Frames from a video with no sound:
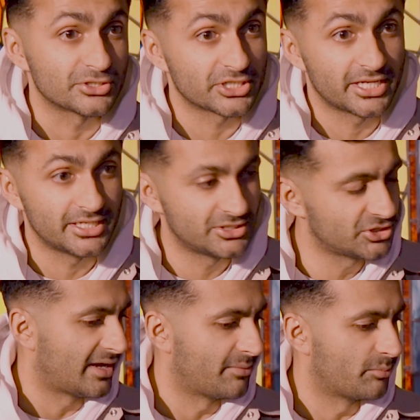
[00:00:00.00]
Change.
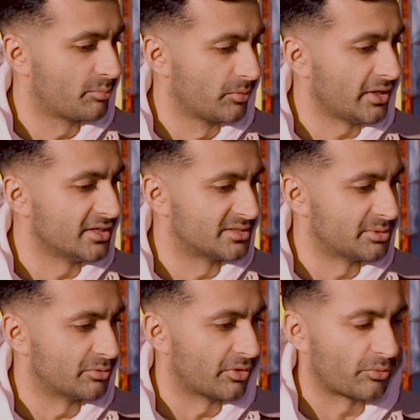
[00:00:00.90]
I'm
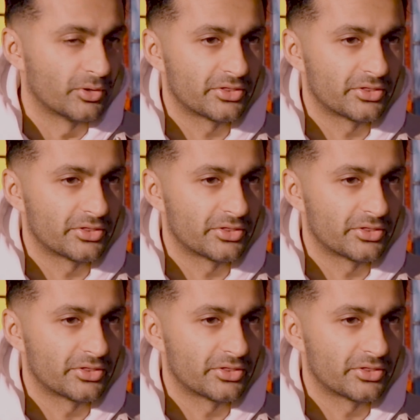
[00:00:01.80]
intimate with what